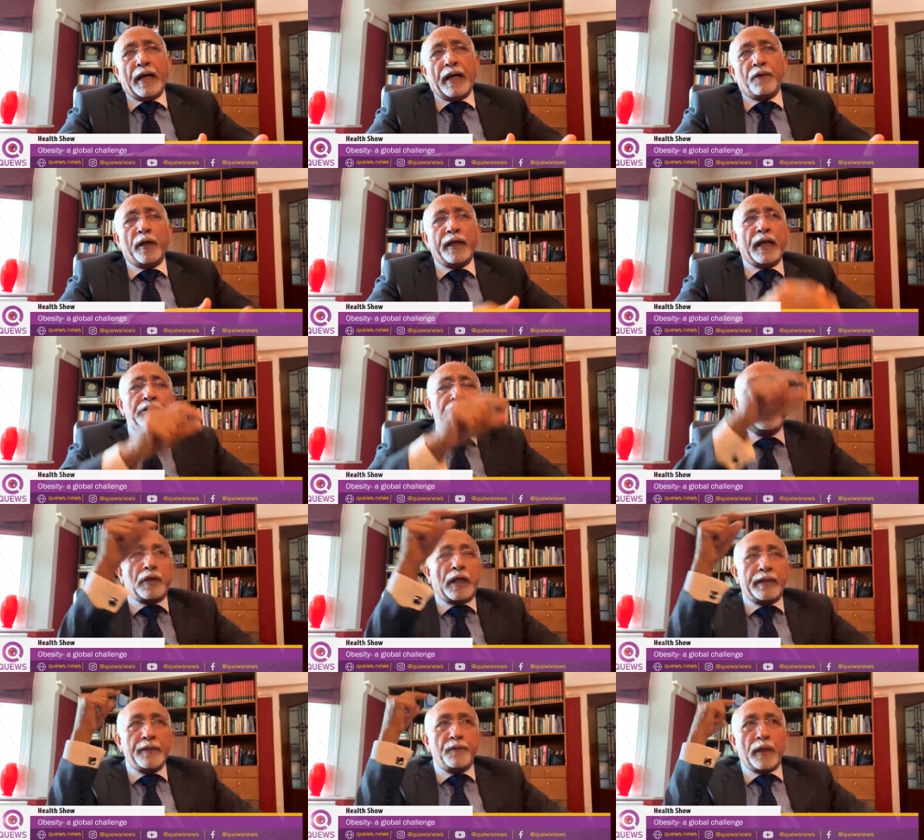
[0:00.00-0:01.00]
And what I'll
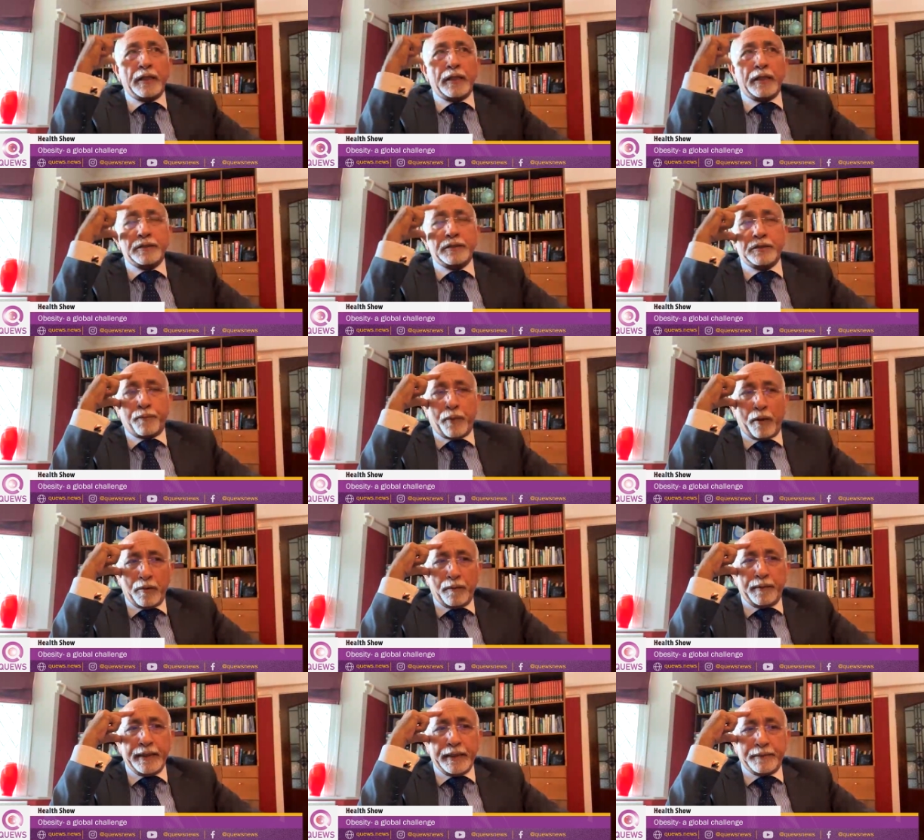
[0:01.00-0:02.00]
do, I think
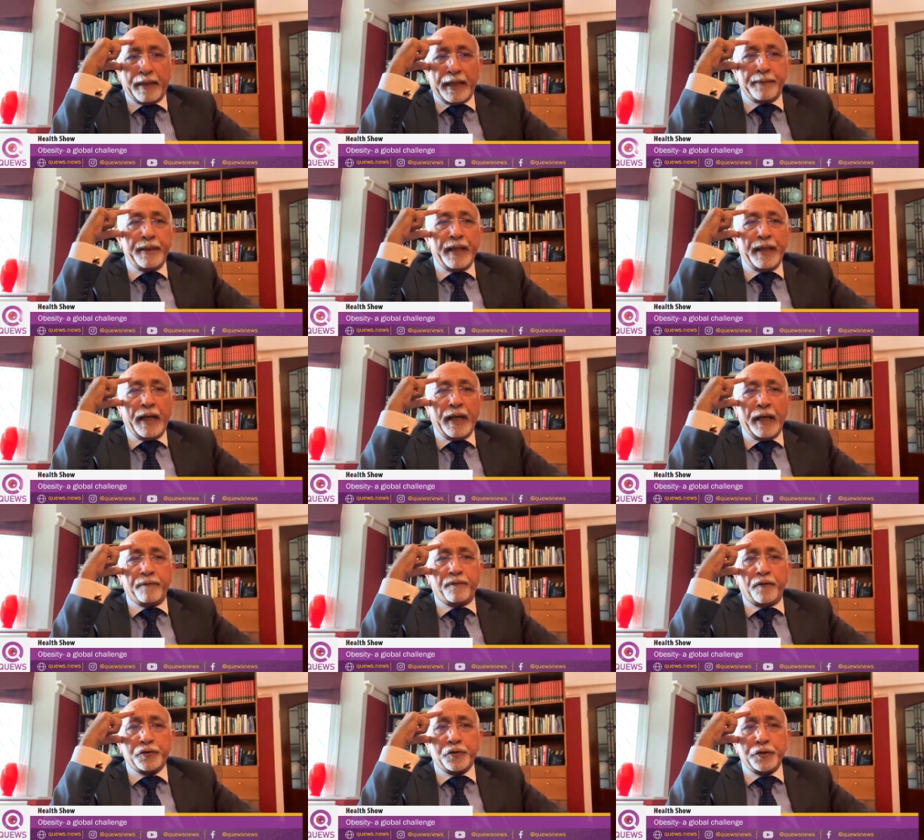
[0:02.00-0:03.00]
it might be
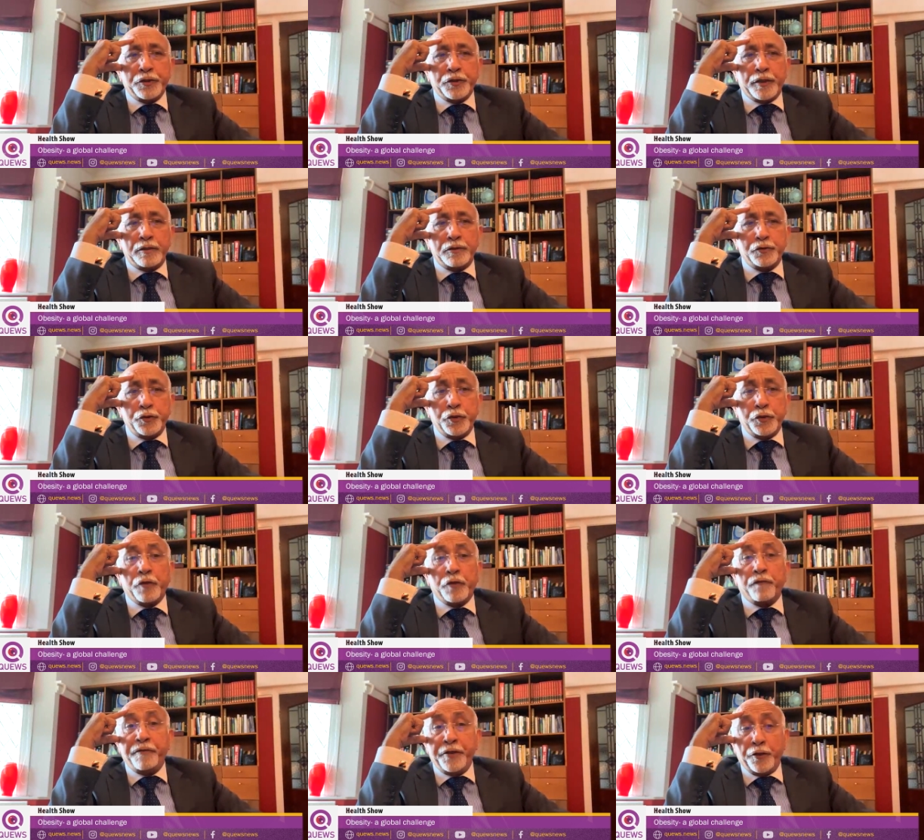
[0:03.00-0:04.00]
helpful to
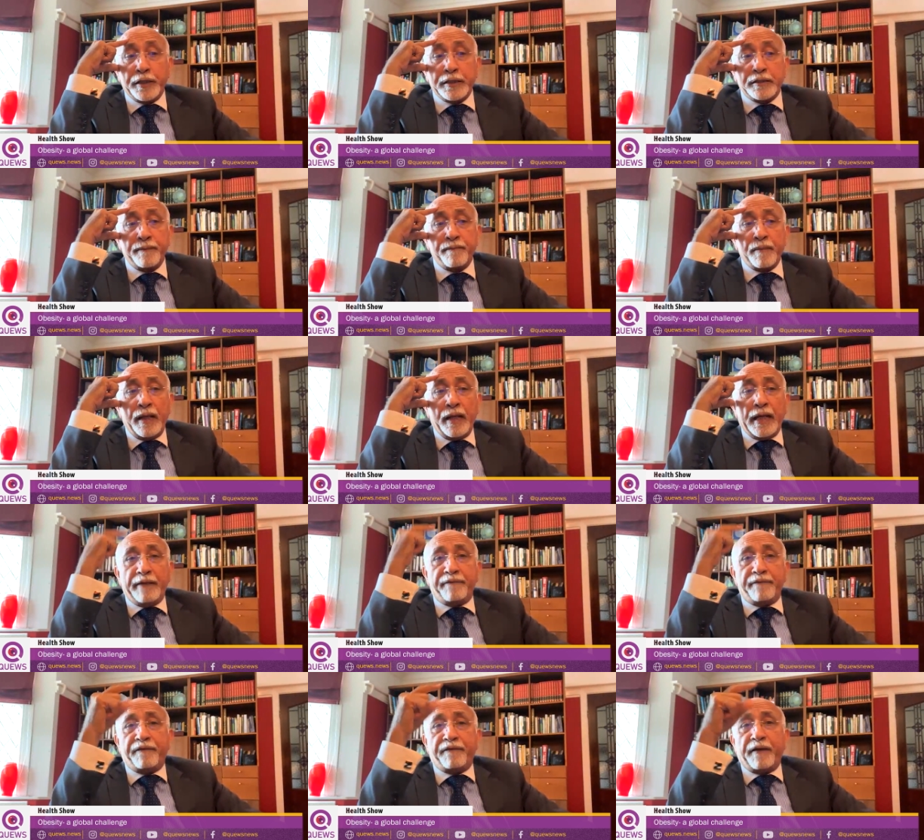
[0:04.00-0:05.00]
your viewers
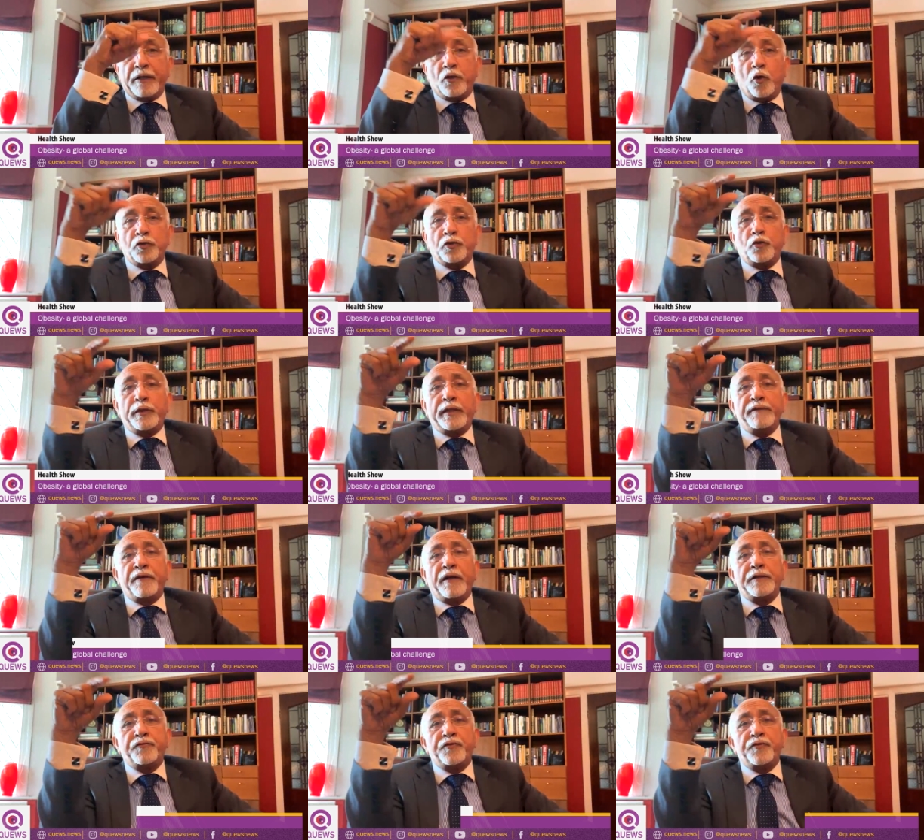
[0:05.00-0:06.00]
if I go through
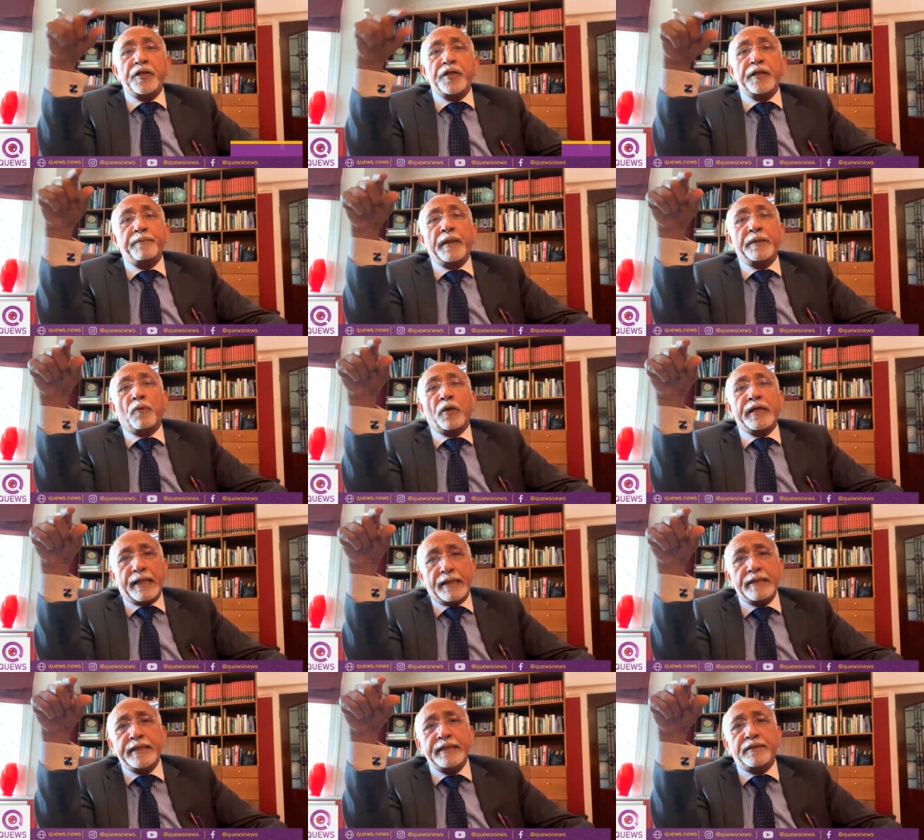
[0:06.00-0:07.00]
different treatment
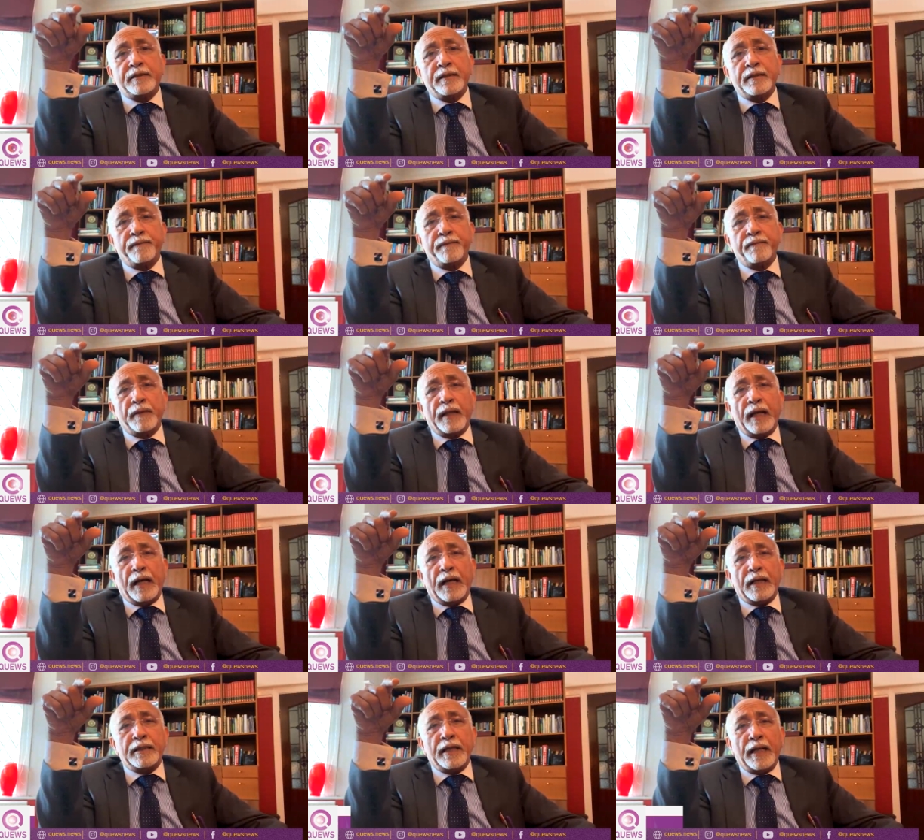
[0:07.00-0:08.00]
modalities
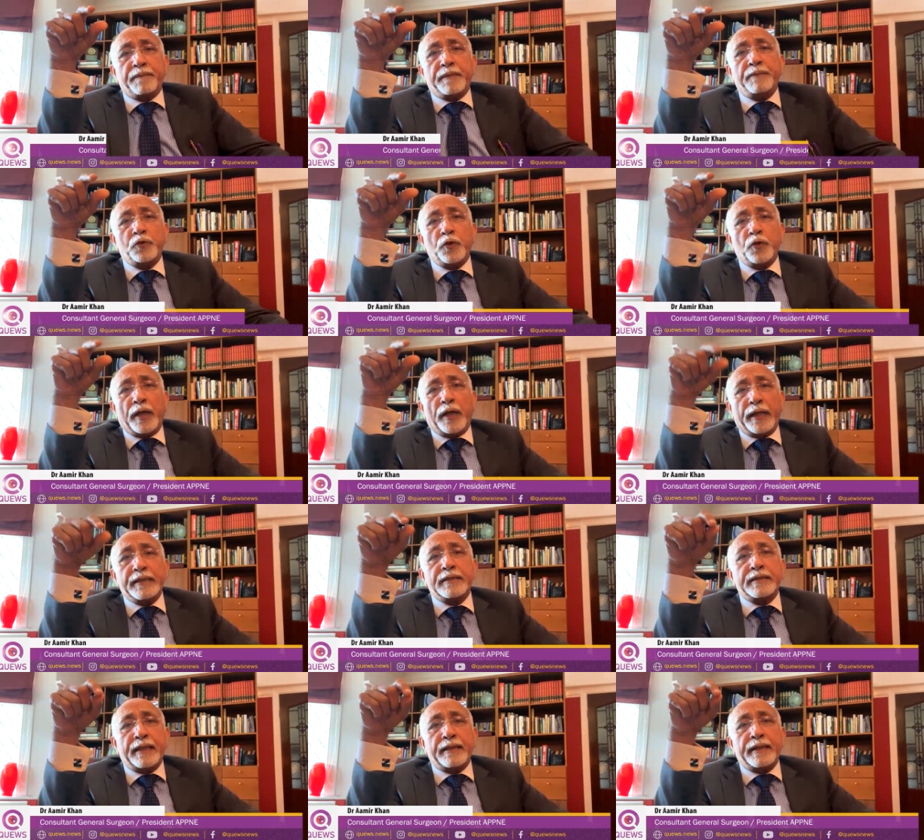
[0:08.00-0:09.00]
and help them to
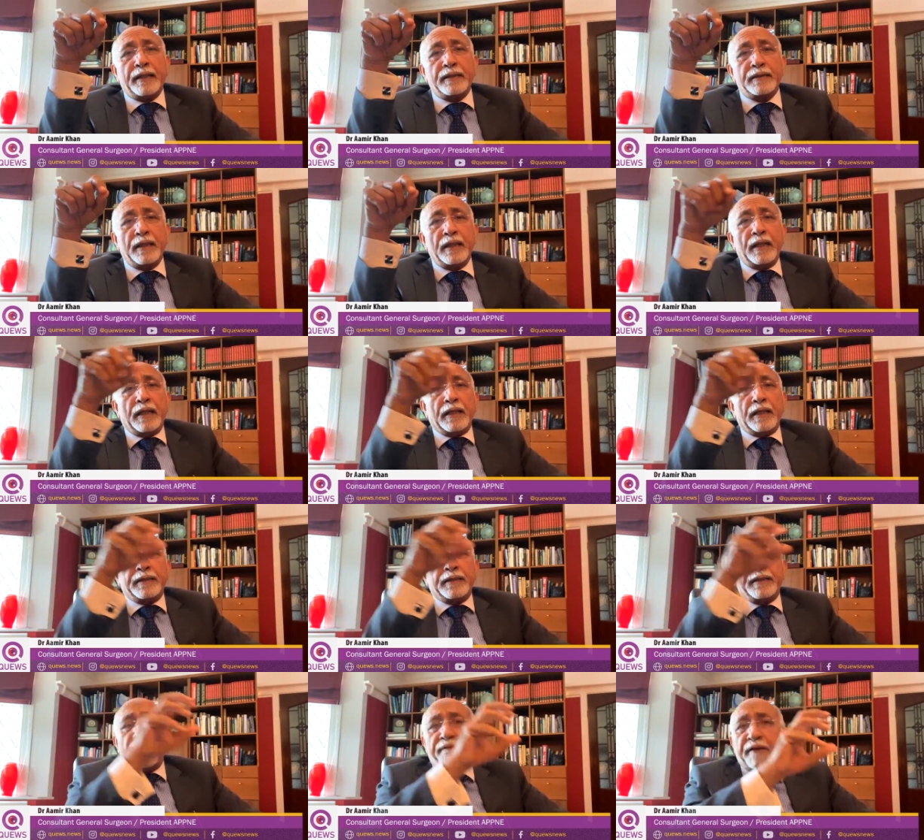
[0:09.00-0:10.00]
understand that.
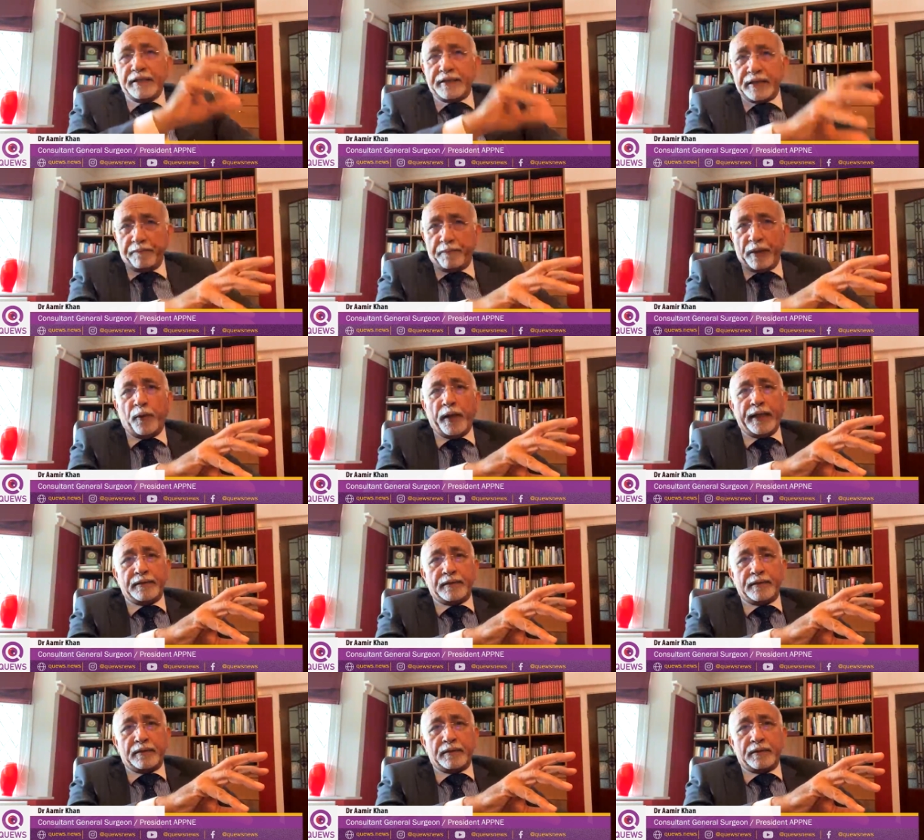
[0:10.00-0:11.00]
There are very simple
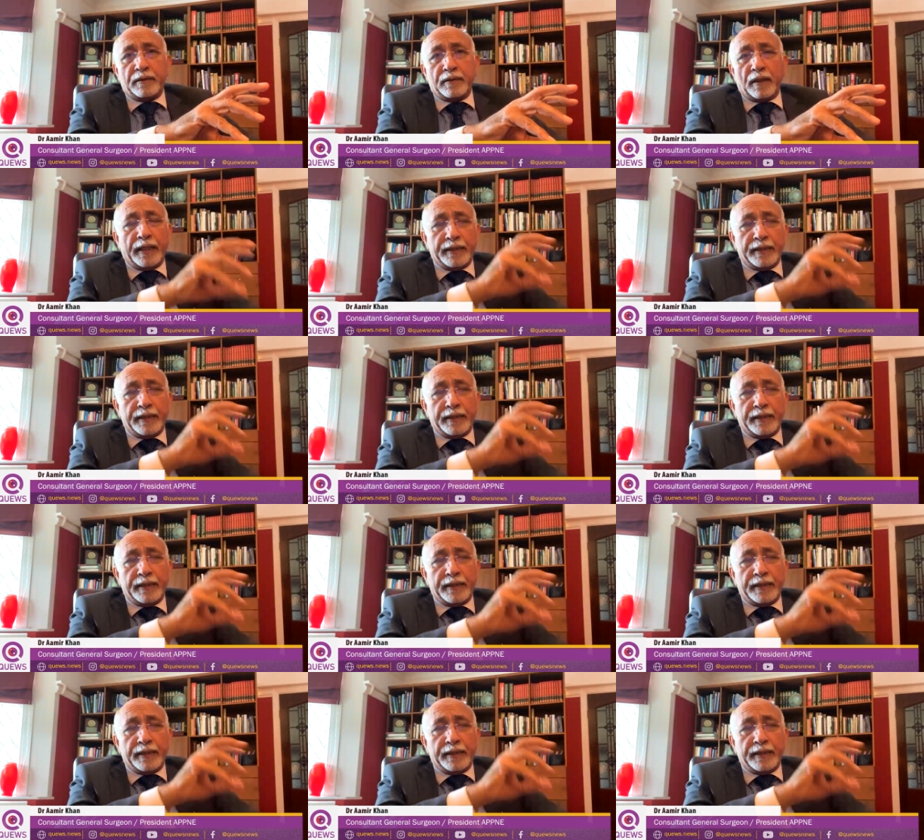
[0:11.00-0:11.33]
ways.